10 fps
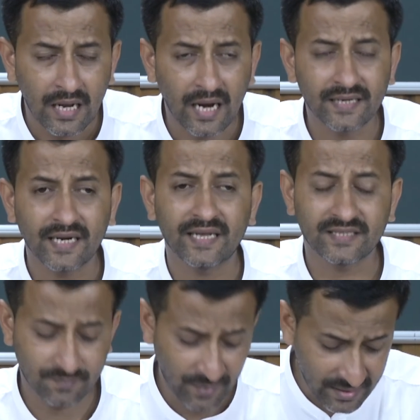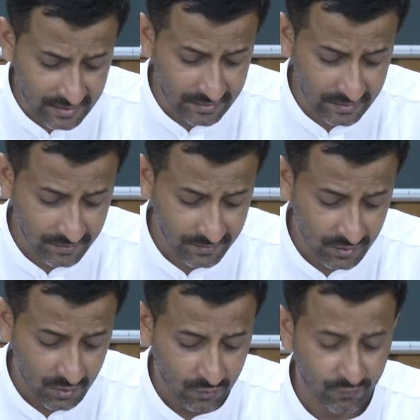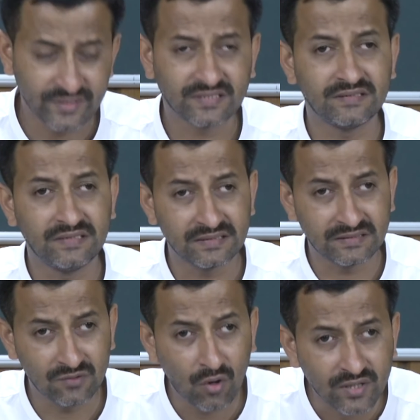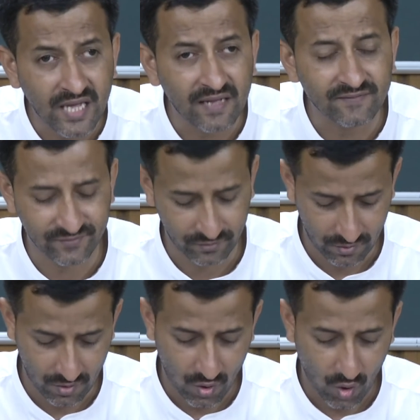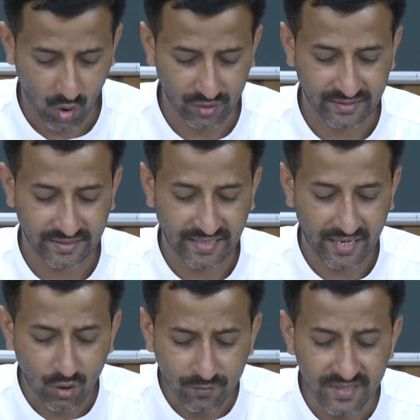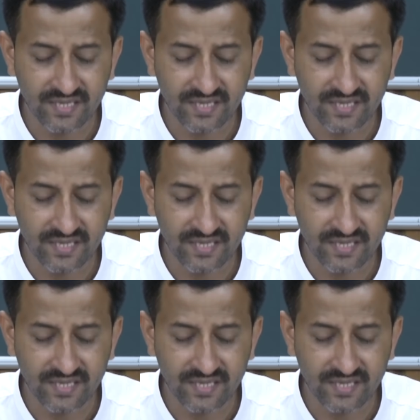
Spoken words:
and an explanation which does not have or cannot be